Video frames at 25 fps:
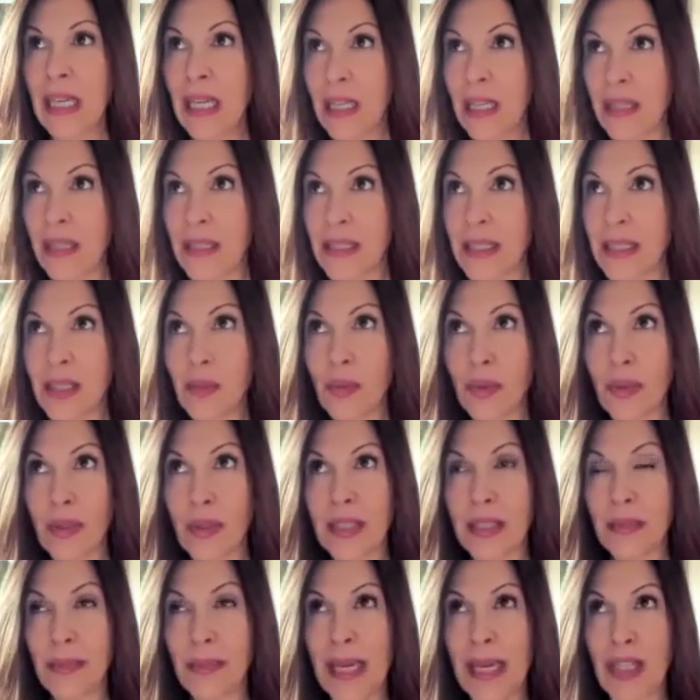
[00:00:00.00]
This is where
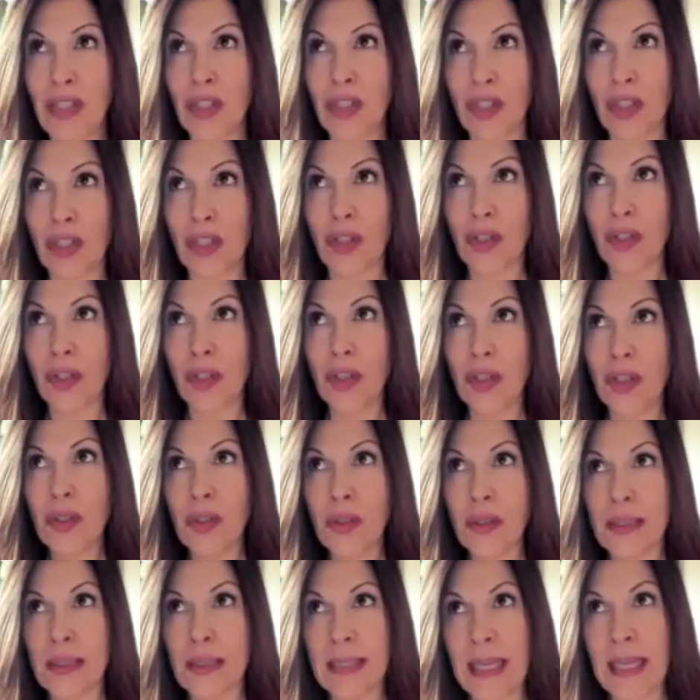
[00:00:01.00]
this magic
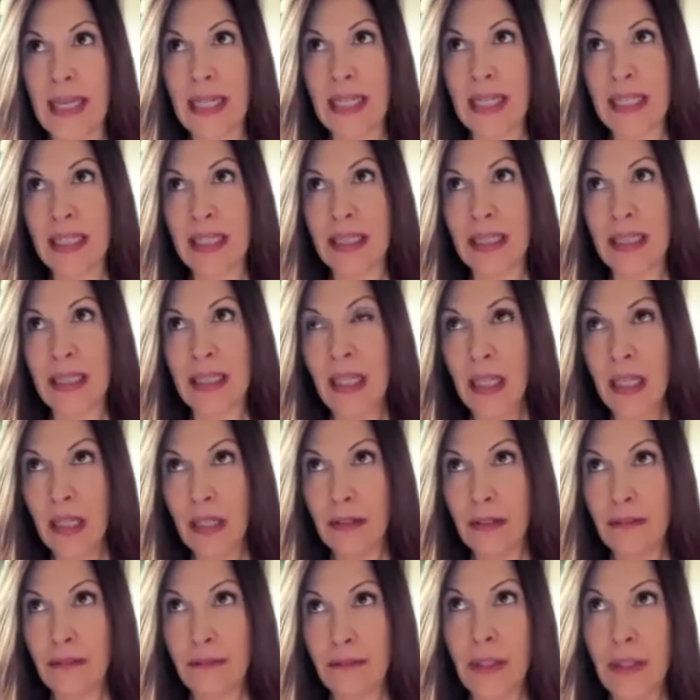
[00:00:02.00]
occurs that is
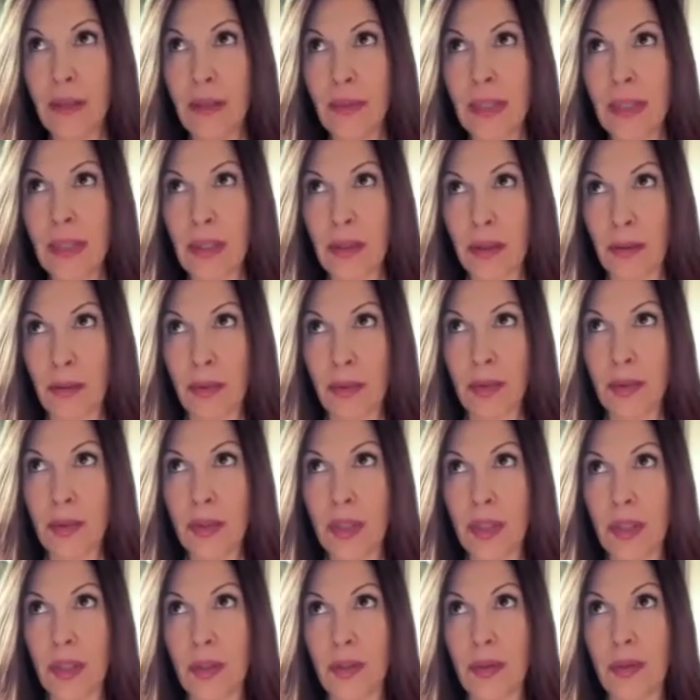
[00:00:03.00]
flowing through
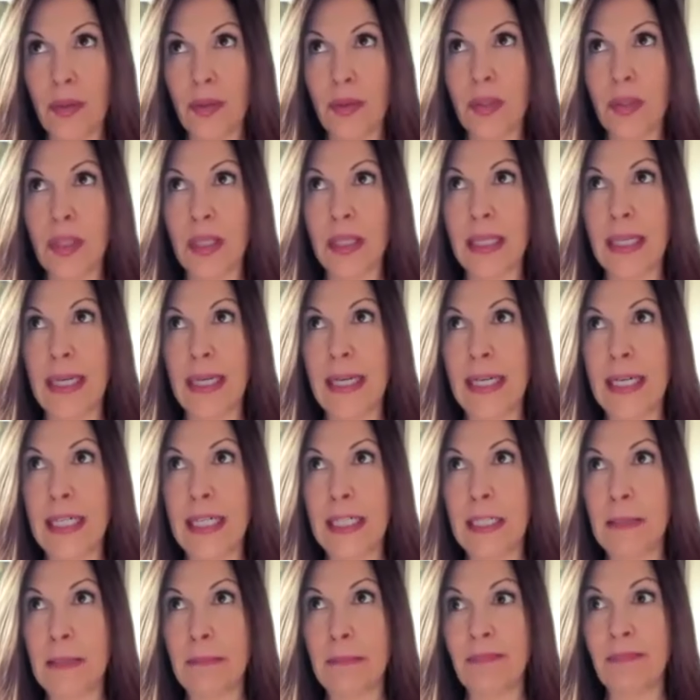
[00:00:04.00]
you.
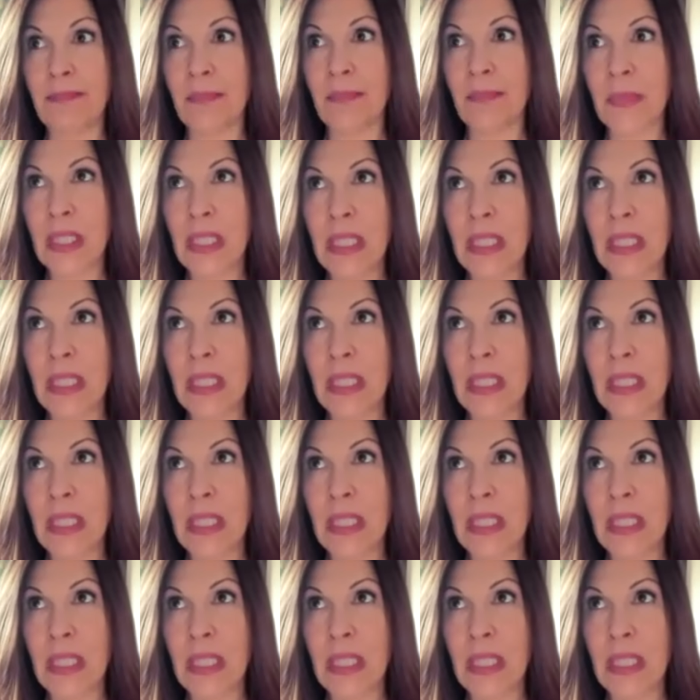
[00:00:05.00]
Um,